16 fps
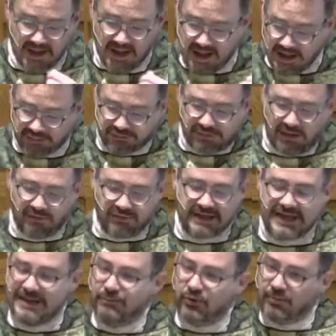And throughout the
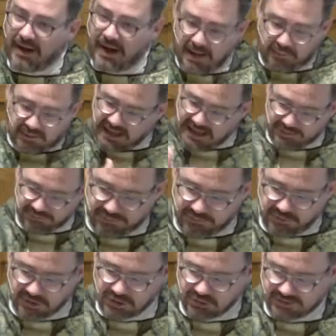Hebrew Bible, on
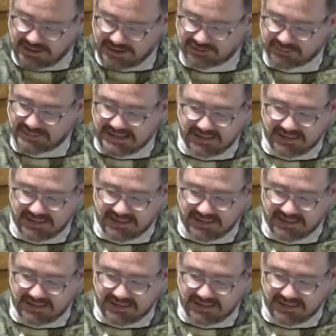the New Testament,